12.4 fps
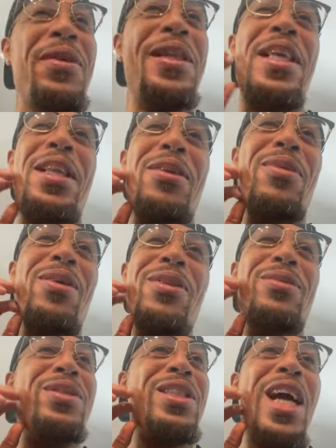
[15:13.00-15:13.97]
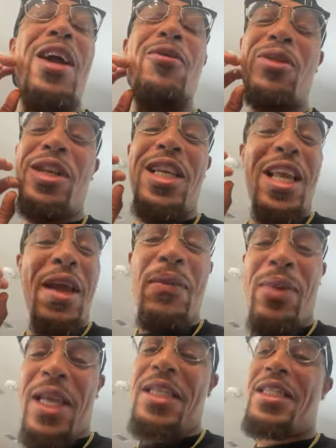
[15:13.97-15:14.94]
we needed, but we was like really
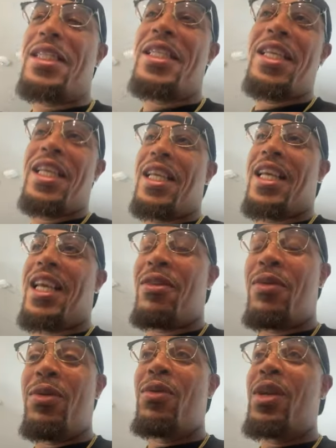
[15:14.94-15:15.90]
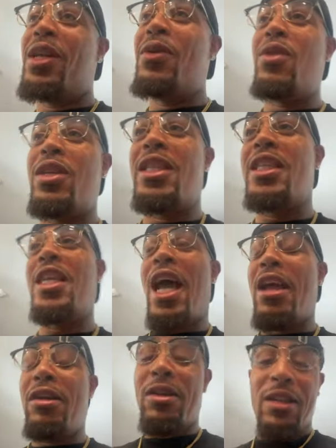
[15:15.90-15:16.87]
impatient and we really wanted to
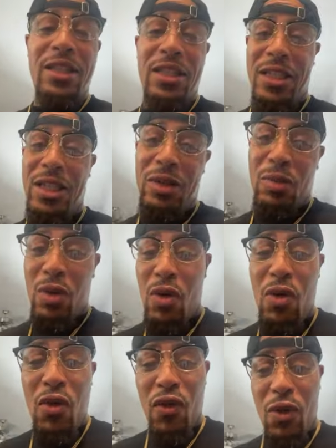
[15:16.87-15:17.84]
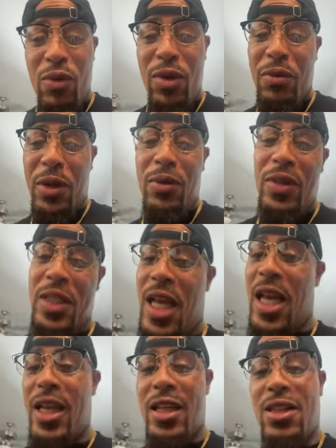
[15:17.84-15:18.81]
like just move from where we was
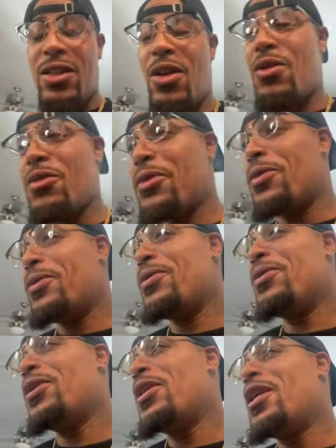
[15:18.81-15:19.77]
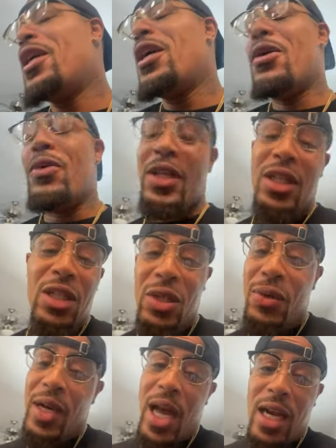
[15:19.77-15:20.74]
at. So we just
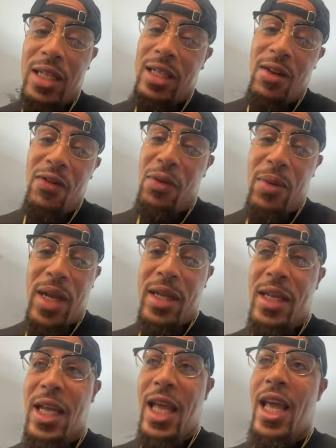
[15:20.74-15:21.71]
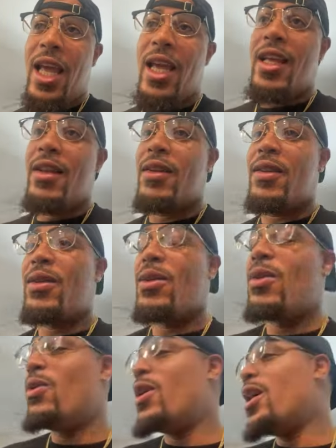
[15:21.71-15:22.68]
threw a lot of stuff away. And
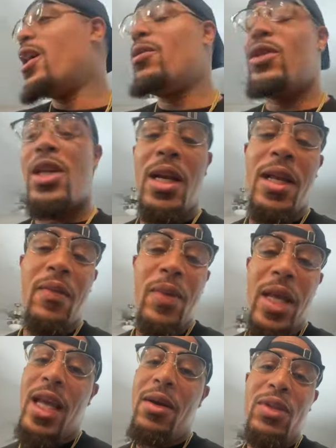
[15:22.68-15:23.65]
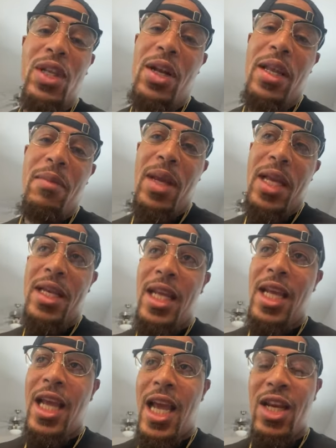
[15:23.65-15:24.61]
but it was only me. It was only me, D,
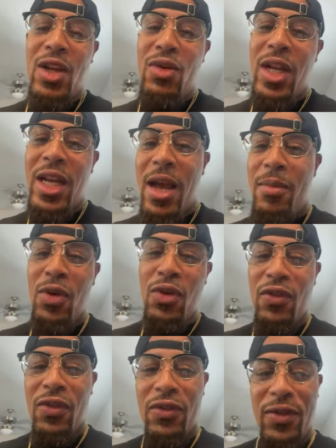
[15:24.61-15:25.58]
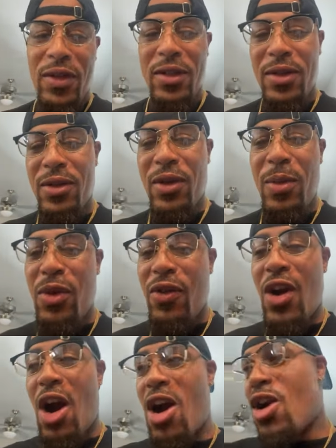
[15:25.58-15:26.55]
and Doody that moved. We
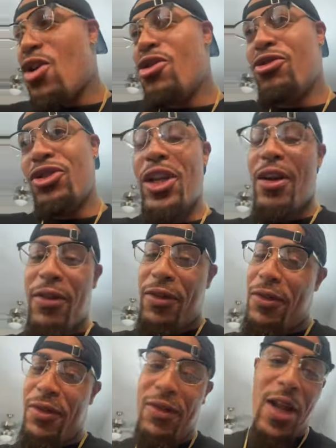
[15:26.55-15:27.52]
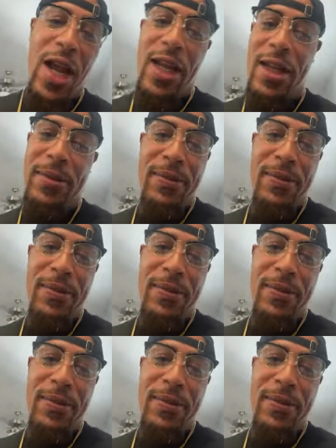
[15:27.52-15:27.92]
moved our own stuff. Like